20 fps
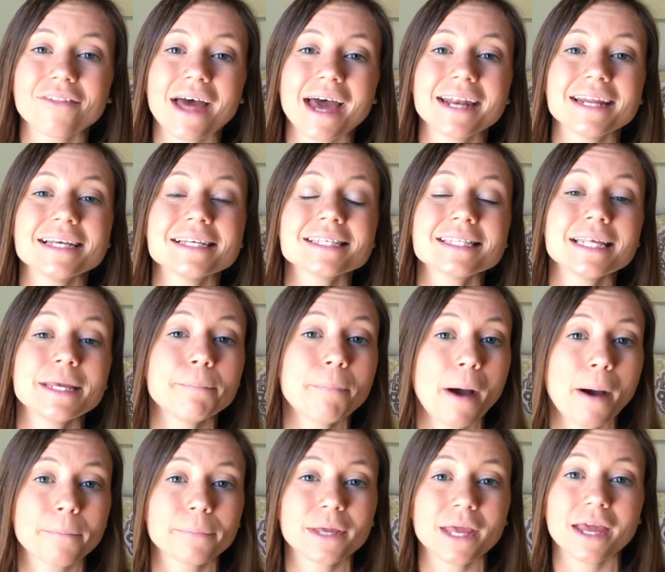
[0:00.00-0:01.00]
That is the
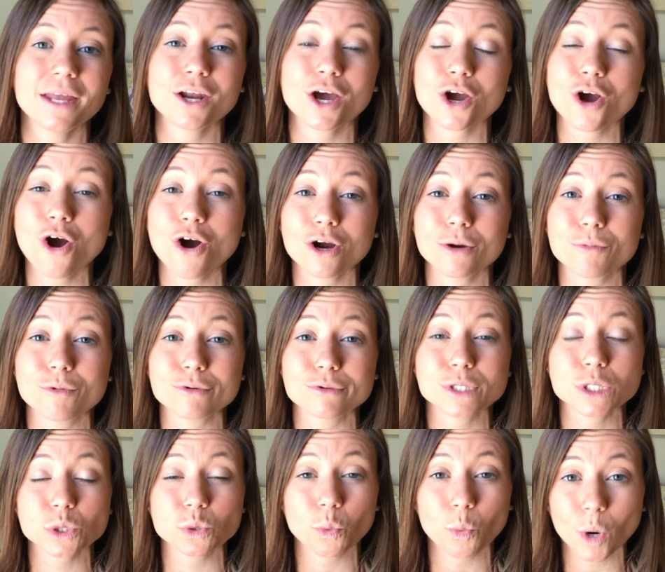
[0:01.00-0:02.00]
Pumpkin Caramel
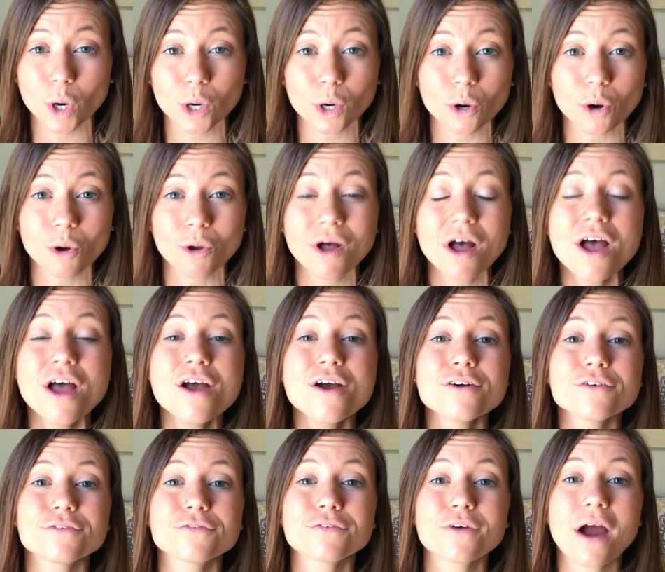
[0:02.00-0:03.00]
Swirl
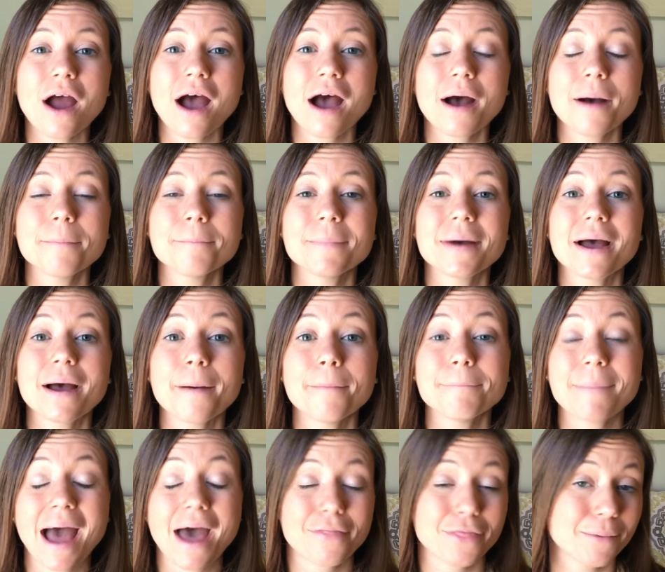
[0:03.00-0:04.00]
from
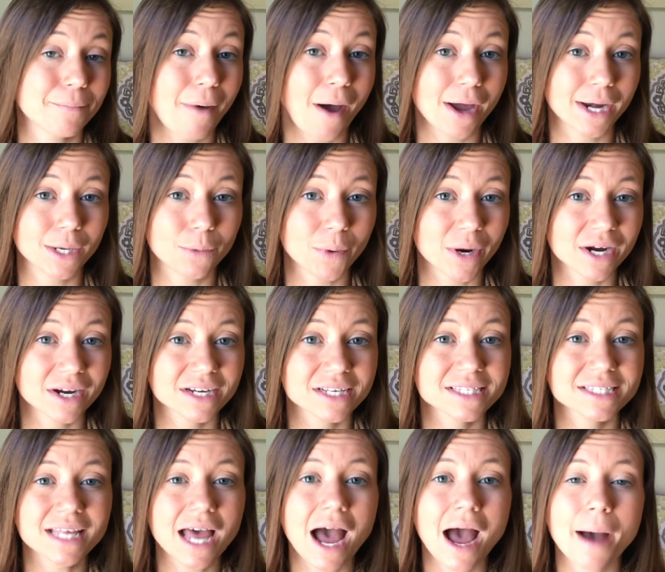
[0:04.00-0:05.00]
Bath & Body Works.